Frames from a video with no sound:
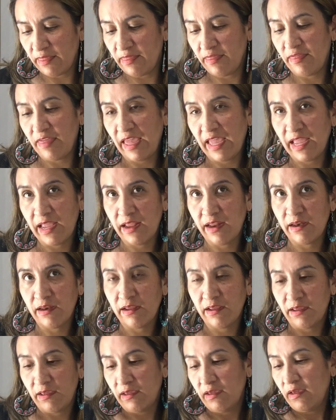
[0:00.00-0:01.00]
Then
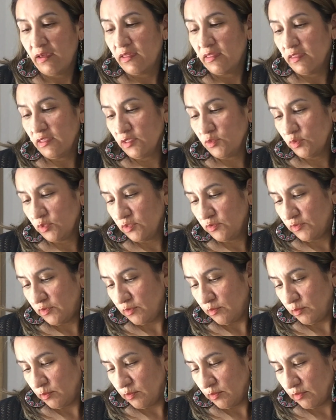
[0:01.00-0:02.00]
this was
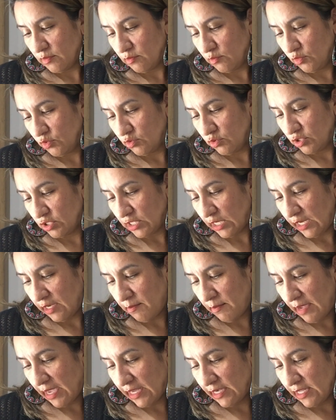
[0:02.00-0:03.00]
from
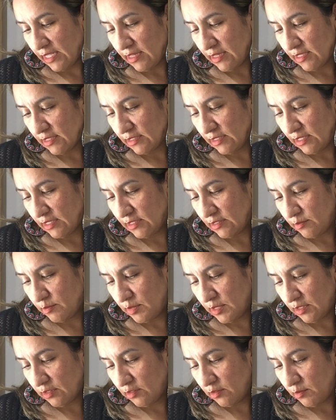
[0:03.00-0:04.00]
Moonshine Manny. This is
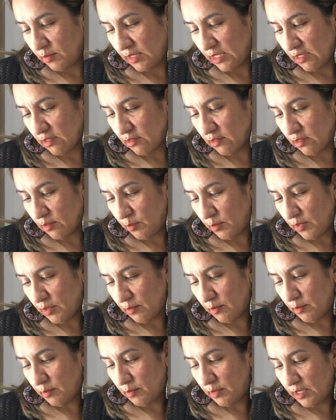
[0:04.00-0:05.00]
Build Me Up
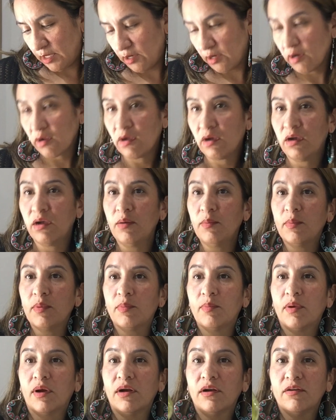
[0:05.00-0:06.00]
Buttercup,
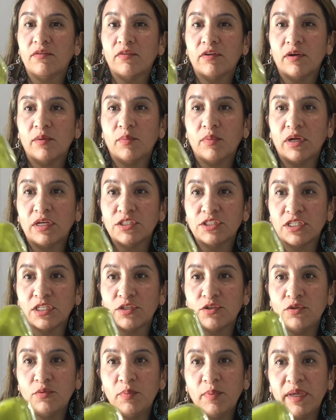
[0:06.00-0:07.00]
part of her
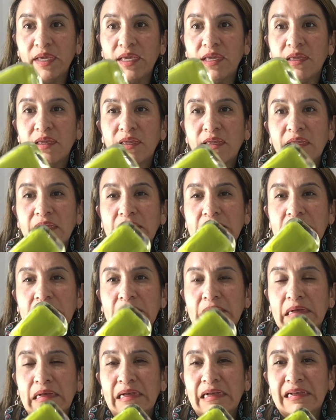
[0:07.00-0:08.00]
Project Dupe It.
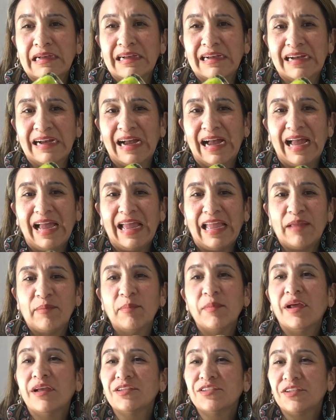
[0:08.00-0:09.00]
I'm
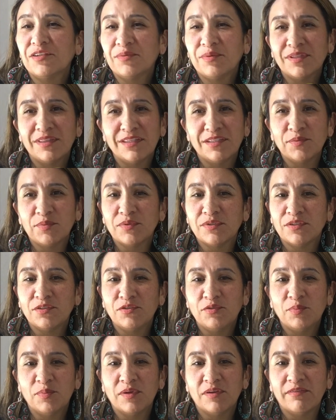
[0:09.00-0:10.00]
not sure what this was a
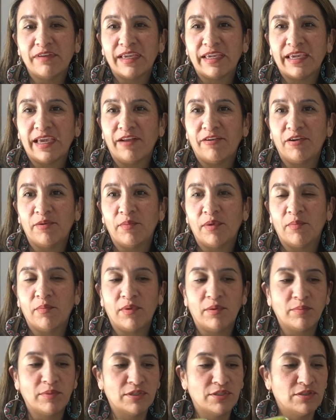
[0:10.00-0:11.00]
dupe of. I can't
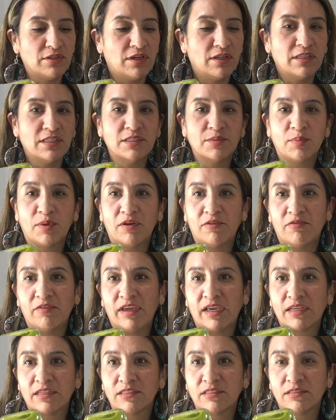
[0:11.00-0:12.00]
remember, but y'all, it's
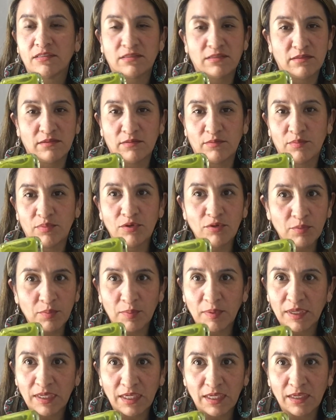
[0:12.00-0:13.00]
perfect.
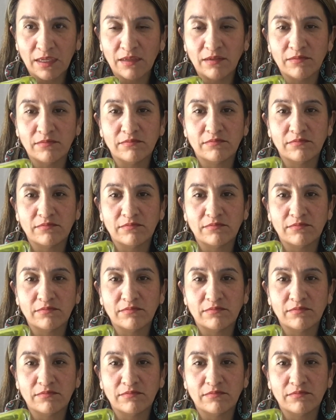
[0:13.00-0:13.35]
Poopy,